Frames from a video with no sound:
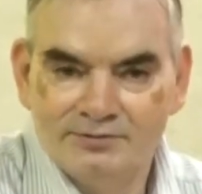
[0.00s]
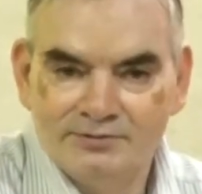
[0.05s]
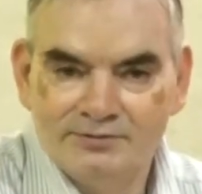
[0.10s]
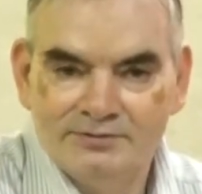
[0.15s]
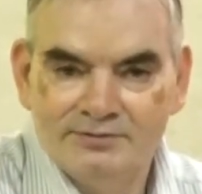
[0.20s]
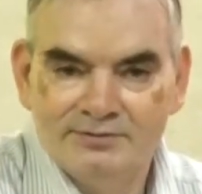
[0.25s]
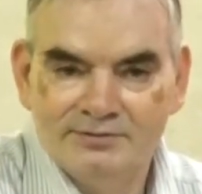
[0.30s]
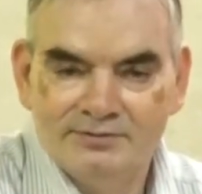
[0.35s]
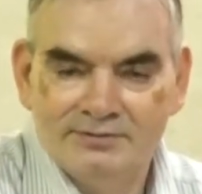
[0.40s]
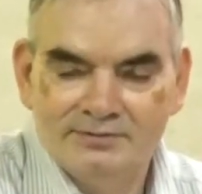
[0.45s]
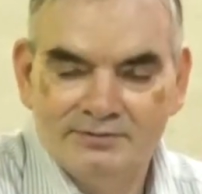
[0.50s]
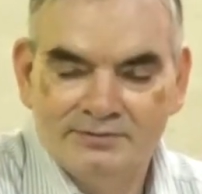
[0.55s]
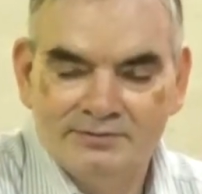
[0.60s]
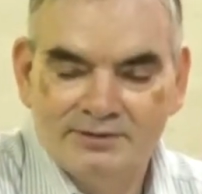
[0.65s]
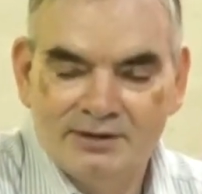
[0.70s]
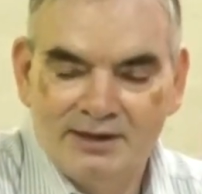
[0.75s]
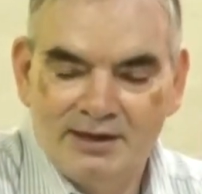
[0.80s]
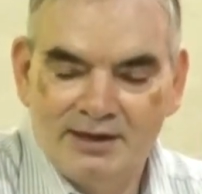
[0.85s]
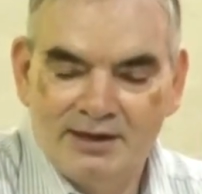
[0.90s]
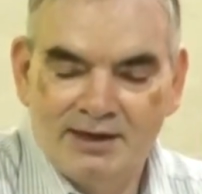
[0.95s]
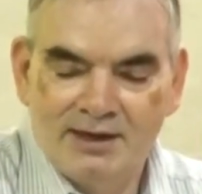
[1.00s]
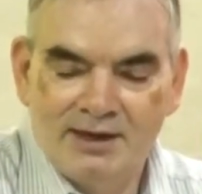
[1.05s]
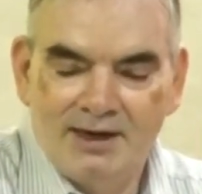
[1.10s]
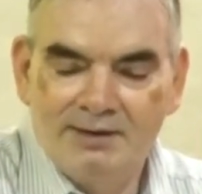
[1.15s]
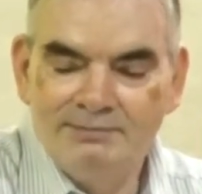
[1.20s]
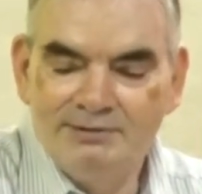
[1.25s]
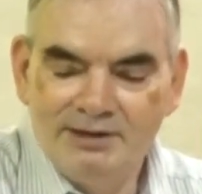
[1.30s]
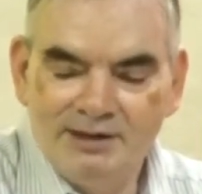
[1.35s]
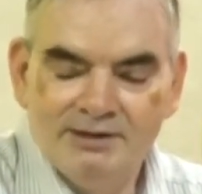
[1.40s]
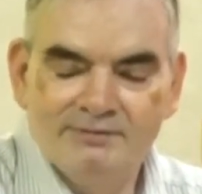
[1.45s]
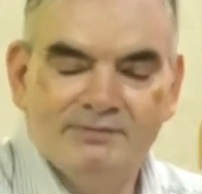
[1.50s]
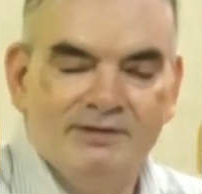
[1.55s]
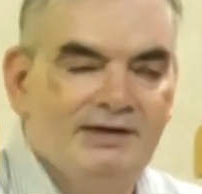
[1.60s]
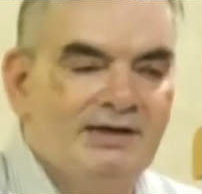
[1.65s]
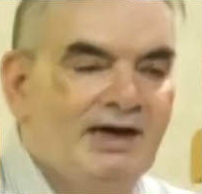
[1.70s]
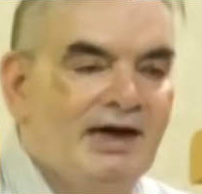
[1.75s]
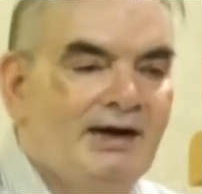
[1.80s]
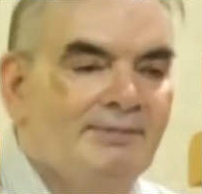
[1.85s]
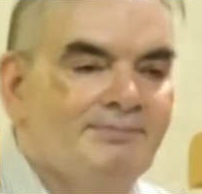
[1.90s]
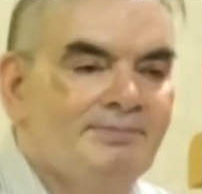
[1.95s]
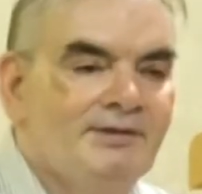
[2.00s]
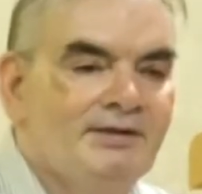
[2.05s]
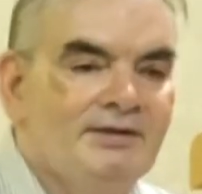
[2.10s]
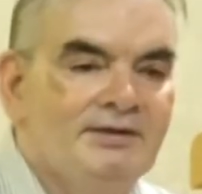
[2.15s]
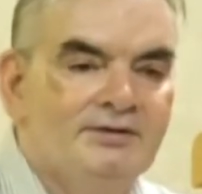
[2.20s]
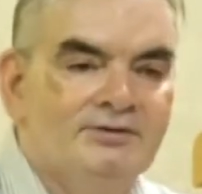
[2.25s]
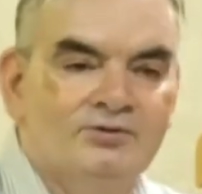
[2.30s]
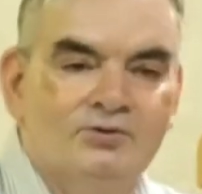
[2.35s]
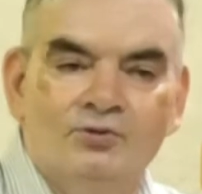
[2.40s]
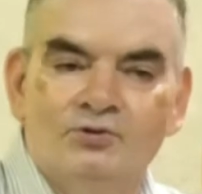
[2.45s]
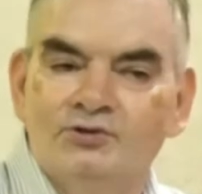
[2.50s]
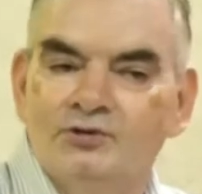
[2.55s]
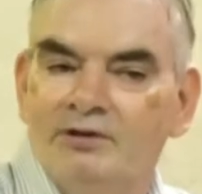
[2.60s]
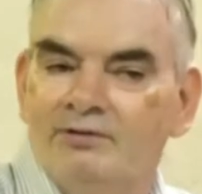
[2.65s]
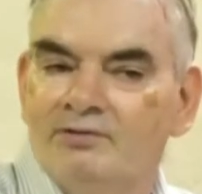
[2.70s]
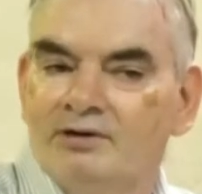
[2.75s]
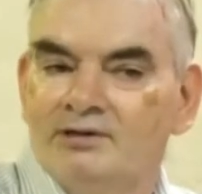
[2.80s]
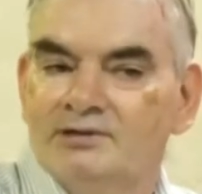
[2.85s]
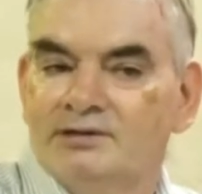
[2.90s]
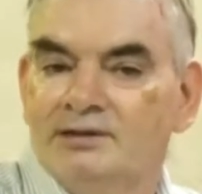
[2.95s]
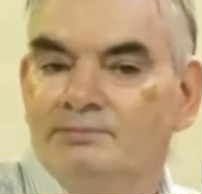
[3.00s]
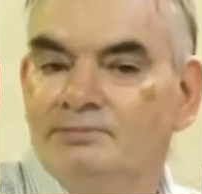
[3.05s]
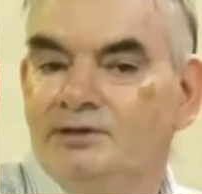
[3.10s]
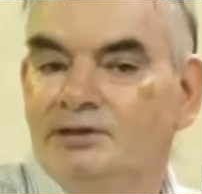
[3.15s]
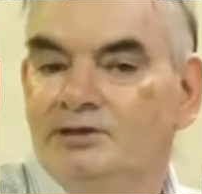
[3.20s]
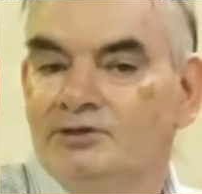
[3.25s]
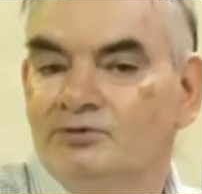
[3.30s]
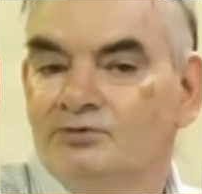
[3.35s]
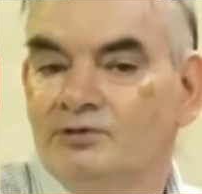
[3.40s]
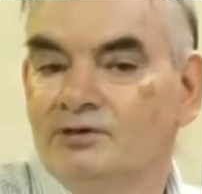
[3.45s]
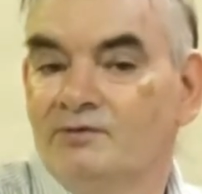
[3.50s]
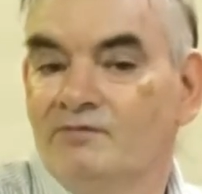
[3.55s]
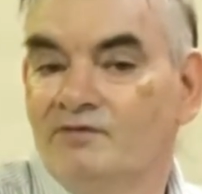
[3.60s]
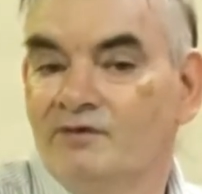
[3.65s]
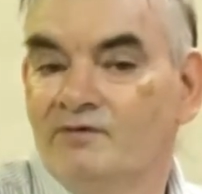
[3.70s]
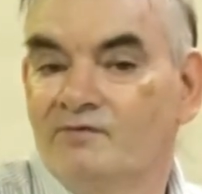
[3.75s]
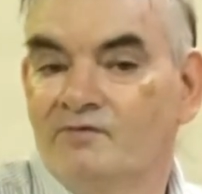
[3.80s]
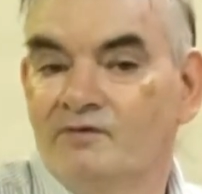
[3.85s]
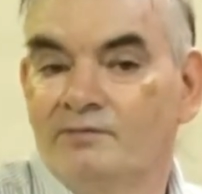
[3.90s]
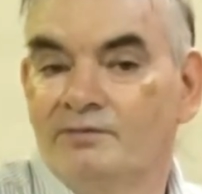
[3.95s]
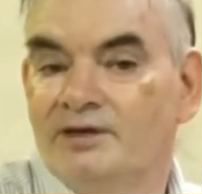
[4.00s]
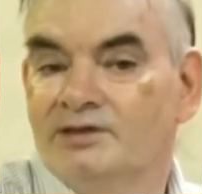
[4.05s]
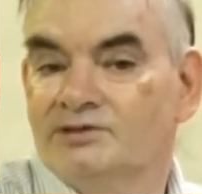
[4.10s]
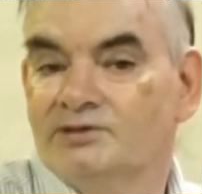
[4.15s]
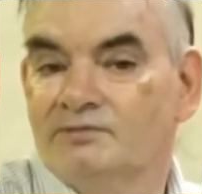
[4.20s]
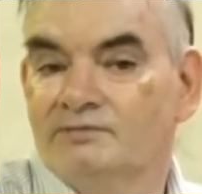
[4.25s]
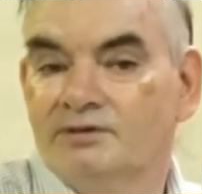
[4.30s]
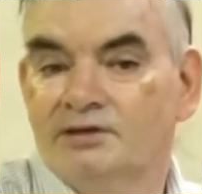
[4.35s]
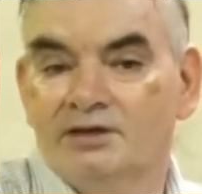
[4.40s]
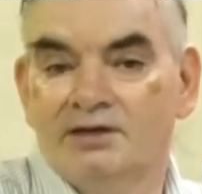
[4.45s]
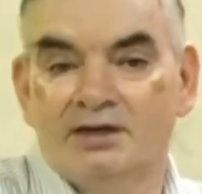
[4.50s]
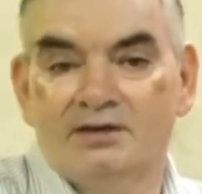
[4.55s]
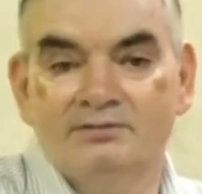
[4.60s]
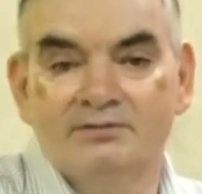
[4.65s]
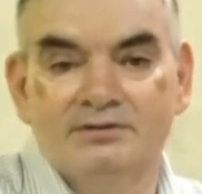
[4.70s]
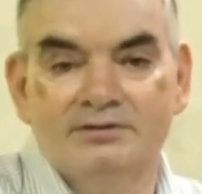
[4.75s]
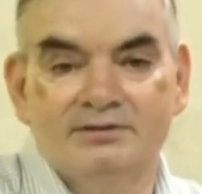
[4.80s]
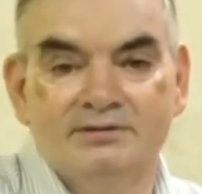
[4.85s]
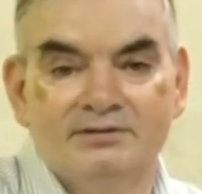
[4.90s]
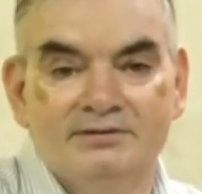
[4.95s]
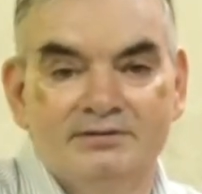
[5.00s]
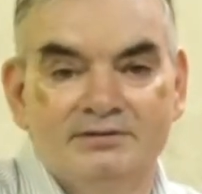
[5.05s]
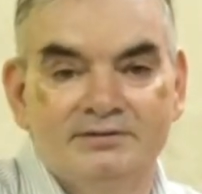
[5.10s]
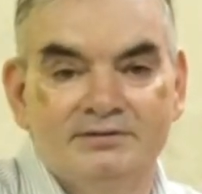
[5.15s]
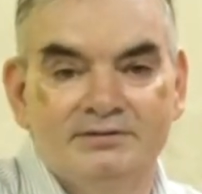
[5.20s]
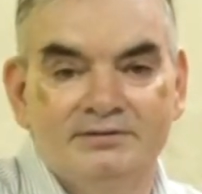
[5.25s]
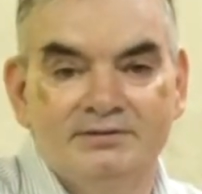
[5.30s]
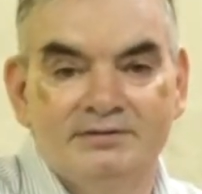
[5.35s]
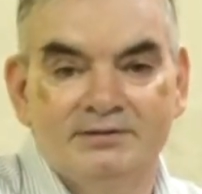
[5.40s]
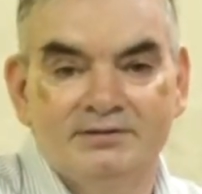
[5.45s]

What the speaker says: So, I'm indeed very happy those who have got something to do different from rest of the crowd.